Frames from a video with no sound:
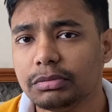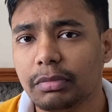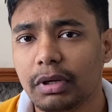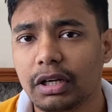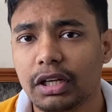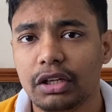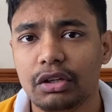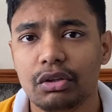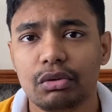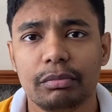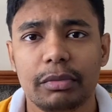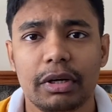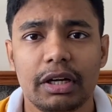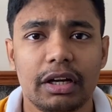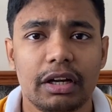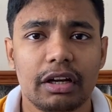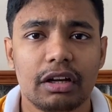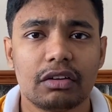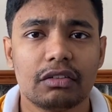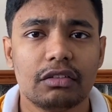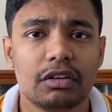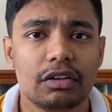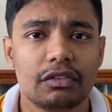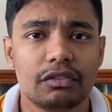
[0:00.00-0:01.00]
money you might
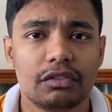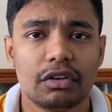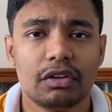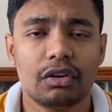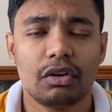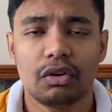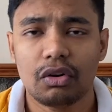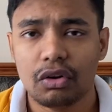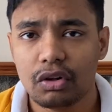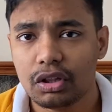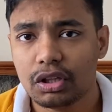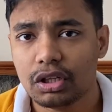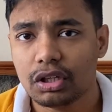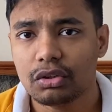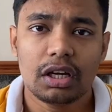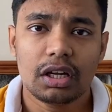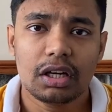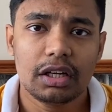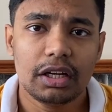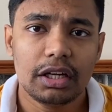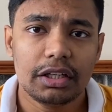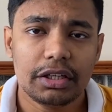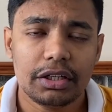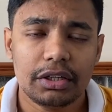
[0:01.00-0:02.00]
require for all the
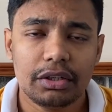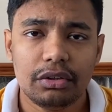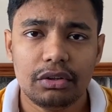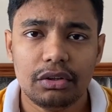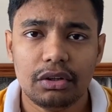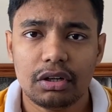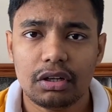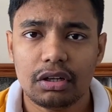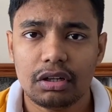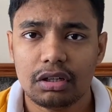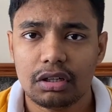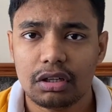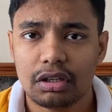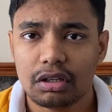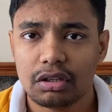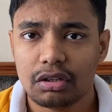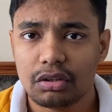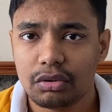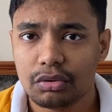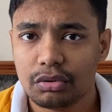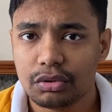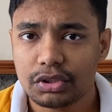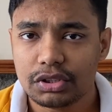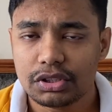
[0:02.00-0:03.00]
related
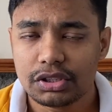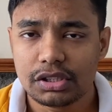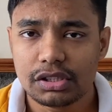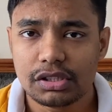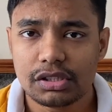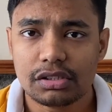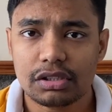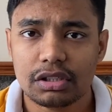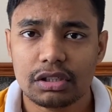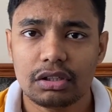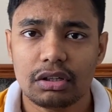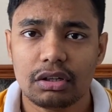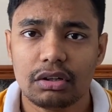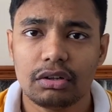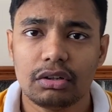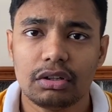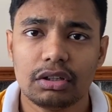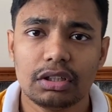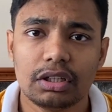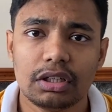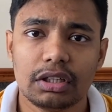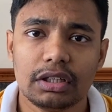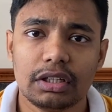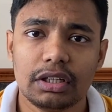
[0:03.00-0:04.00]
courses and all
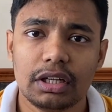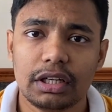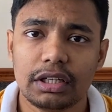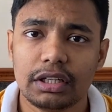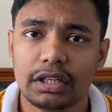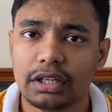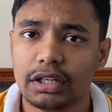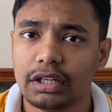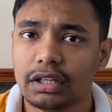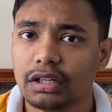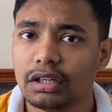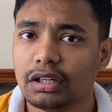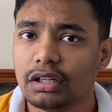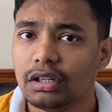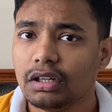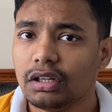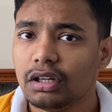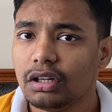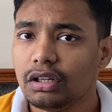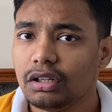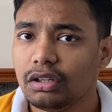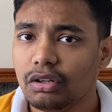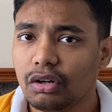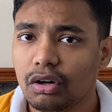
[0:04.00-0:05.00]
the related
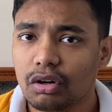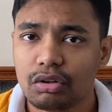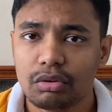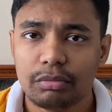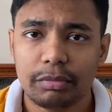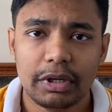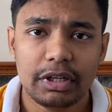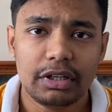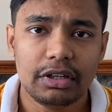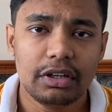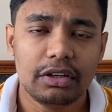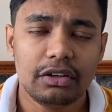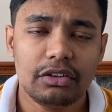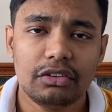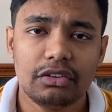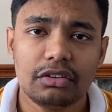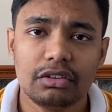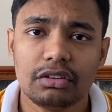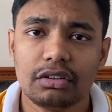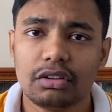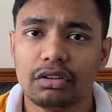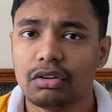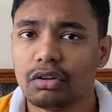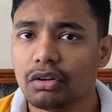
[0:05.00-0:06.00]

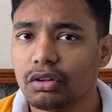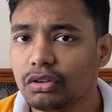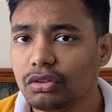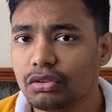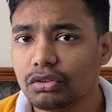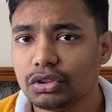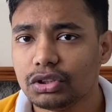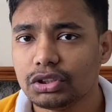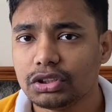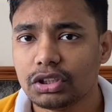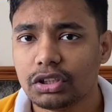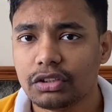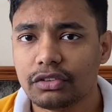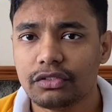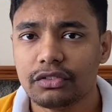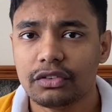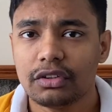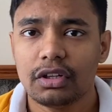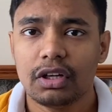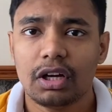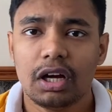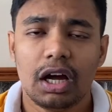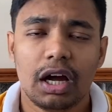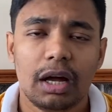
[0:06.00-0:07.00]
documentation and all those stuff.
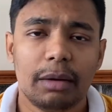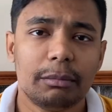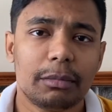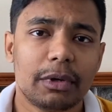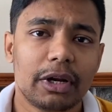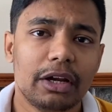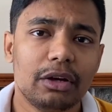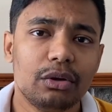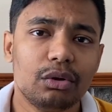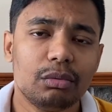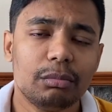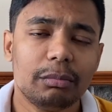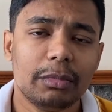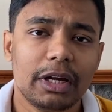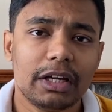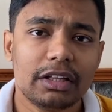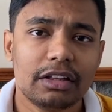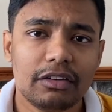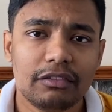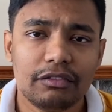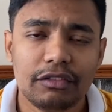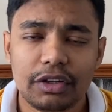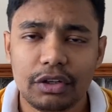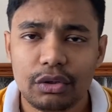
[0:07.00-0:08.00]
I'm trying to make
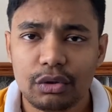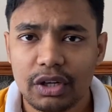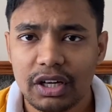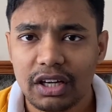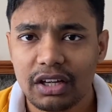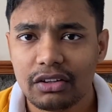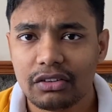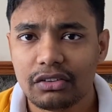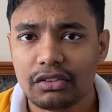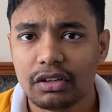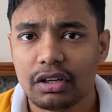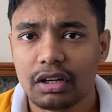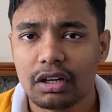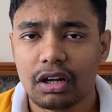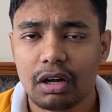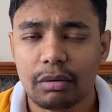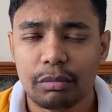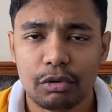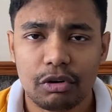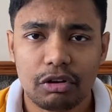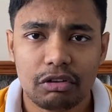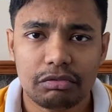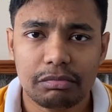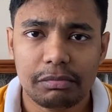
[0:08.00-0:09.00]
the video as a
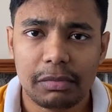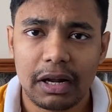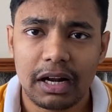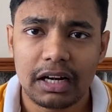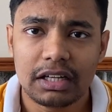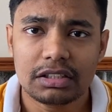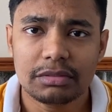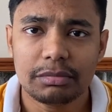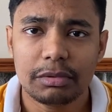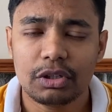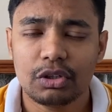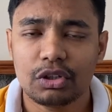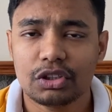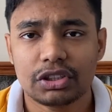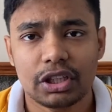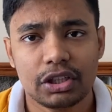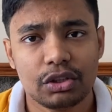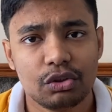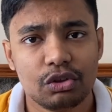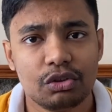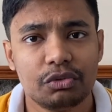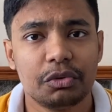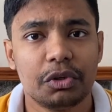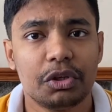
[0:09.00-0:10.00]
couple of parts because I
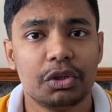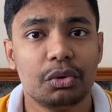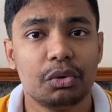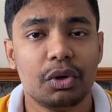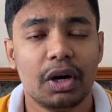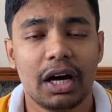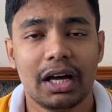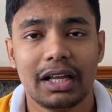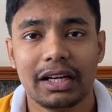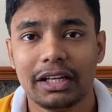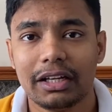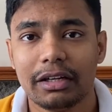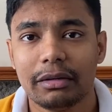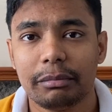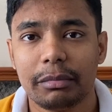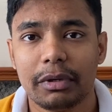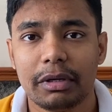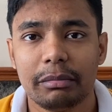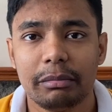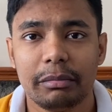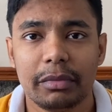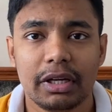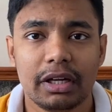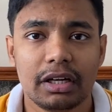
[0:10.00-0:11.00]
don't want to hurry up
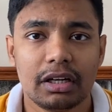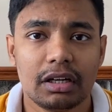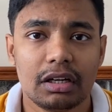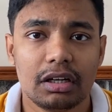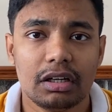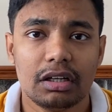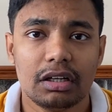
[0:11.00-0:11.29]
and make